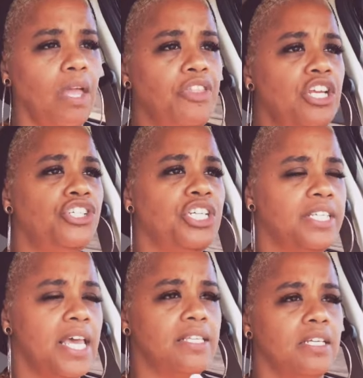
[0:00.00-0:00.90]
Then she
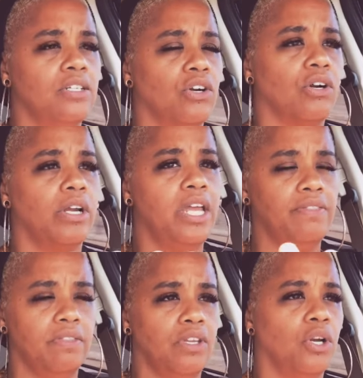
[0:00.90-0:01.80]
says in
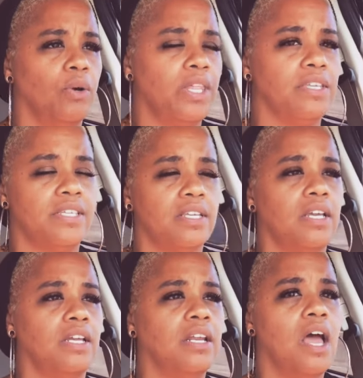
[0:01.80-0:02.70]
the
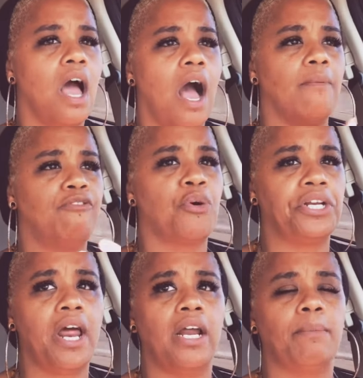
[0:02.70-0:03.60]
scene, I'm
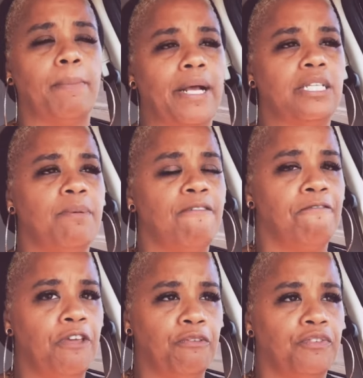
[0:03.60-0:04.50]
49, I'm about to be
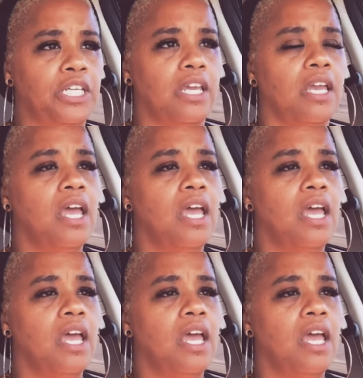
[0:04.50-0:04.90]
50.